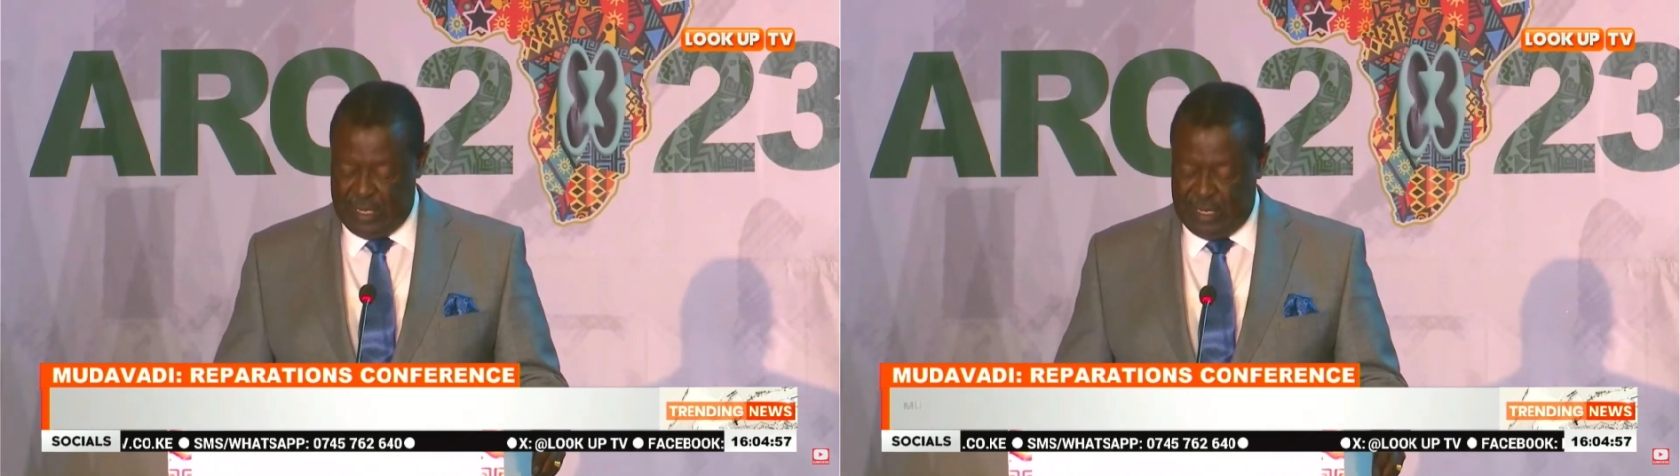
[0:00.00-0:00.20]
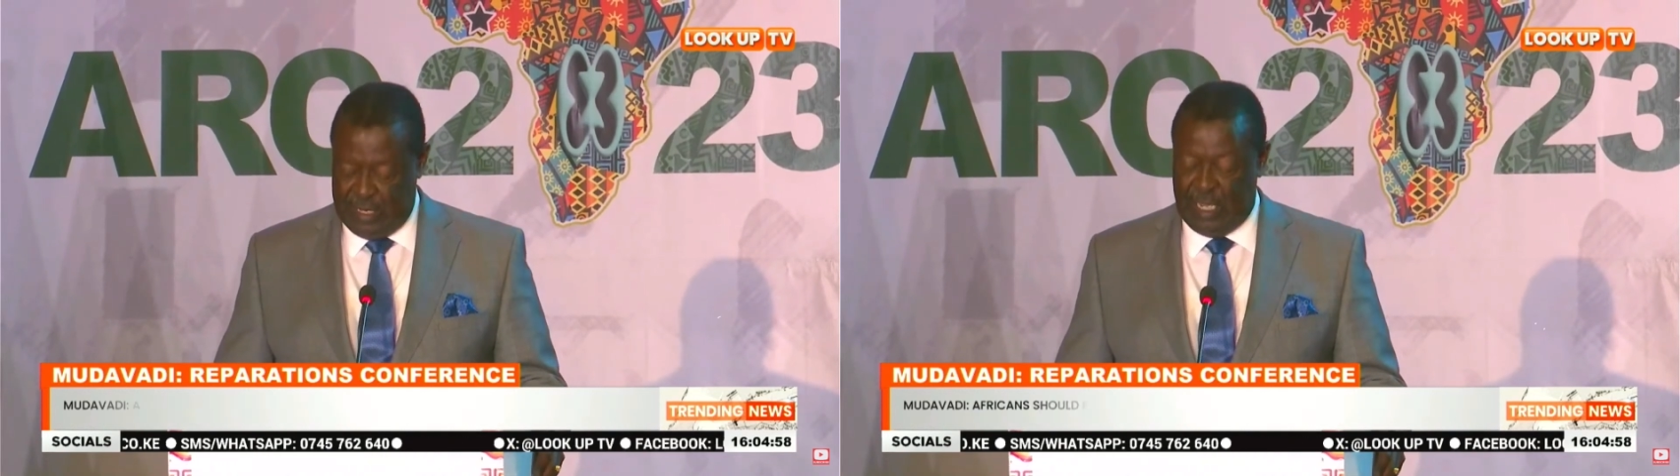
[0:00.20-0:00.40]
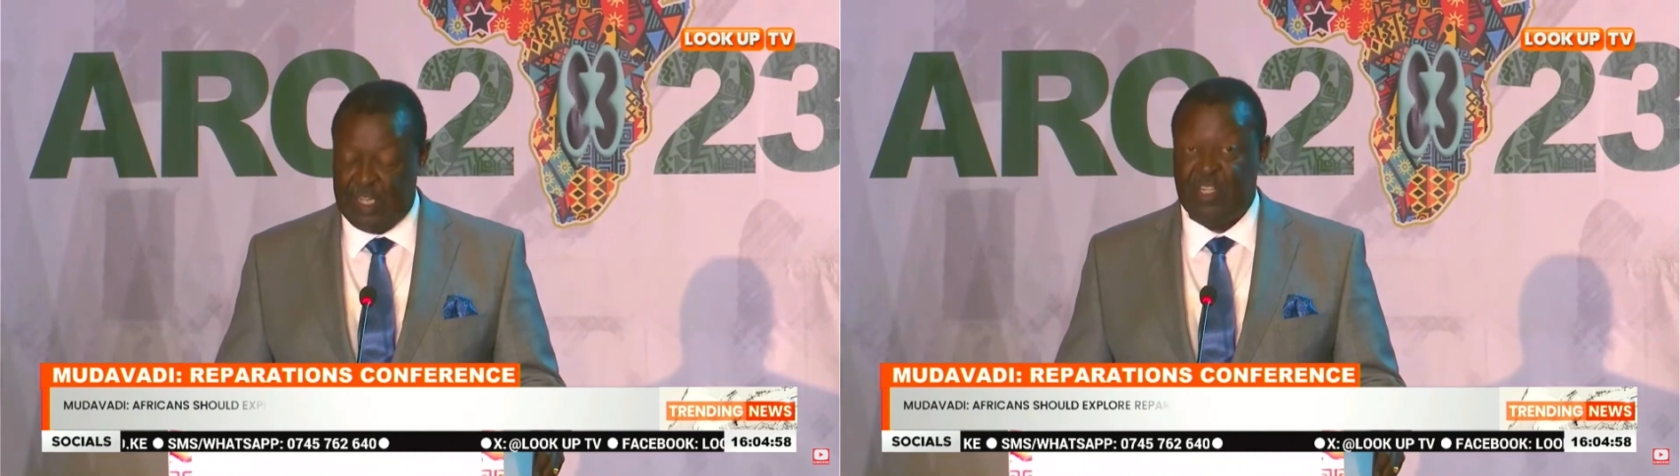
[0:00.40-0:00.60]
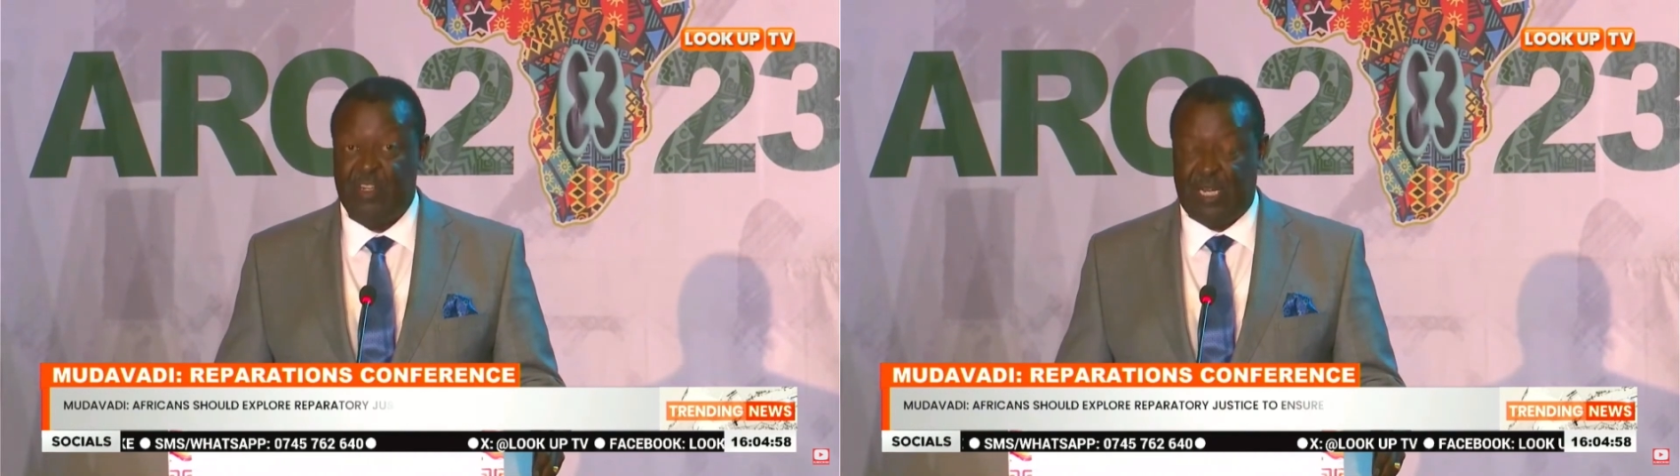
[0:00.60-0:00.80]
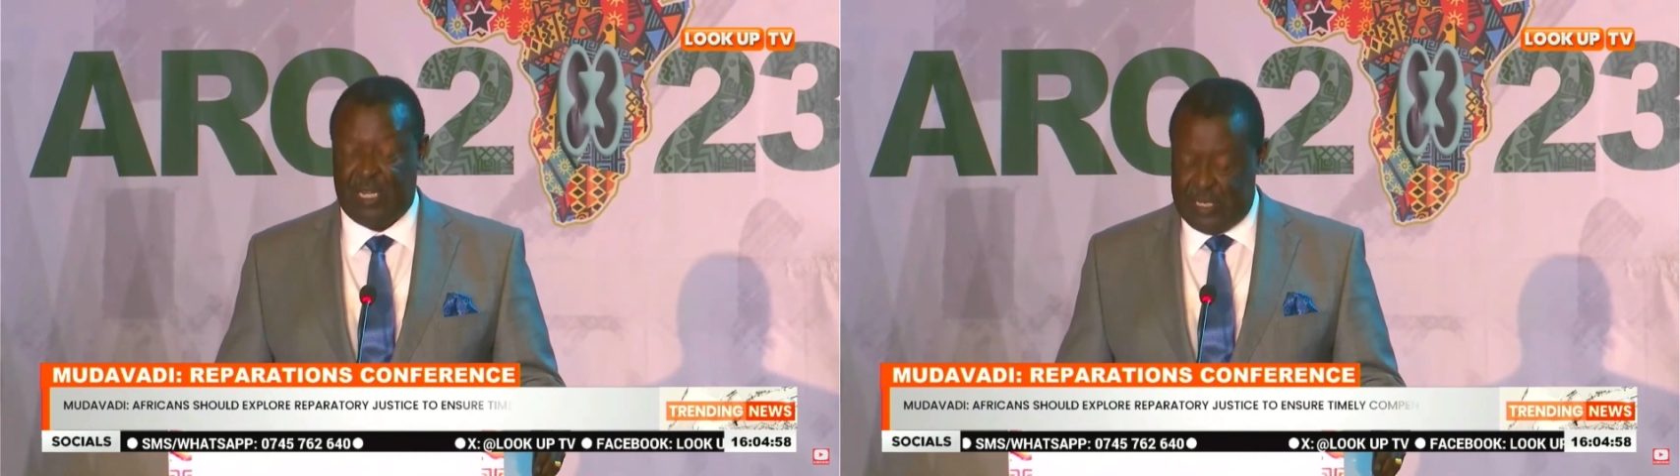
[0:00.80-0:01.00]

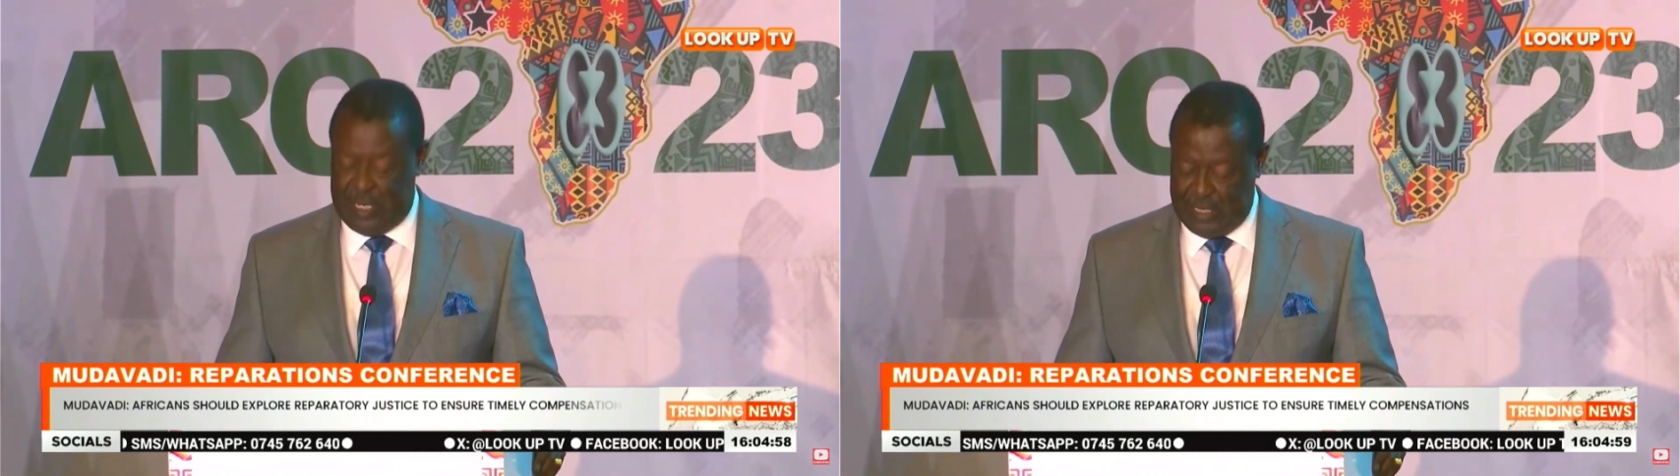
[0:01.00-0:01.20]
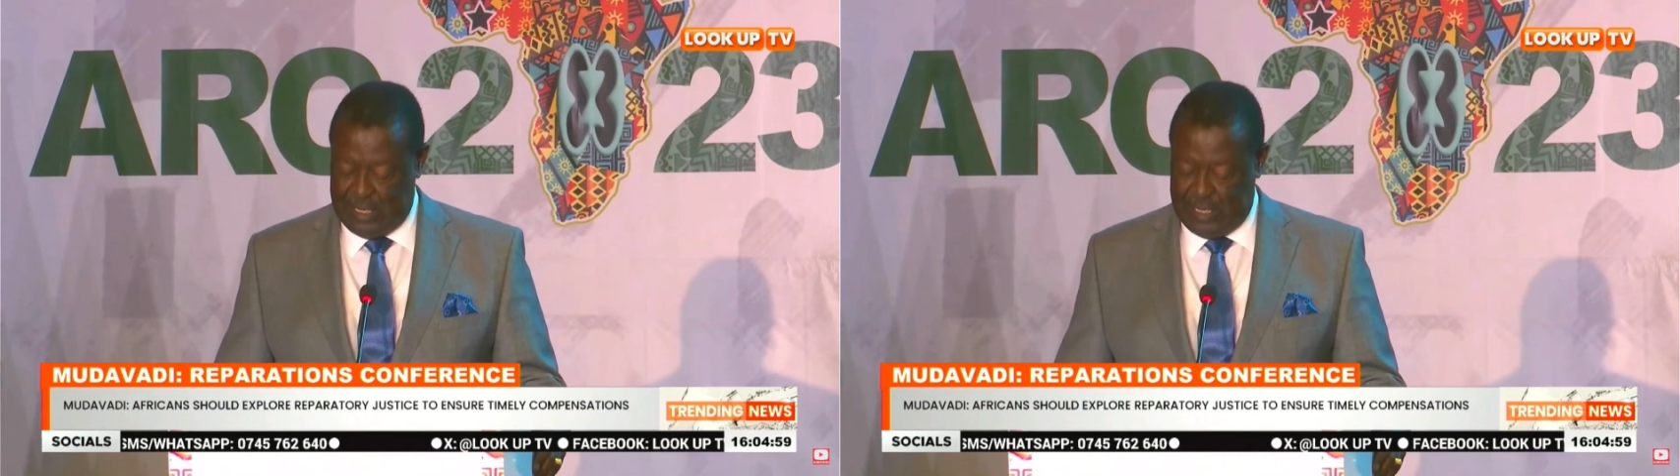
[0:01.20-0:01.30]
nationally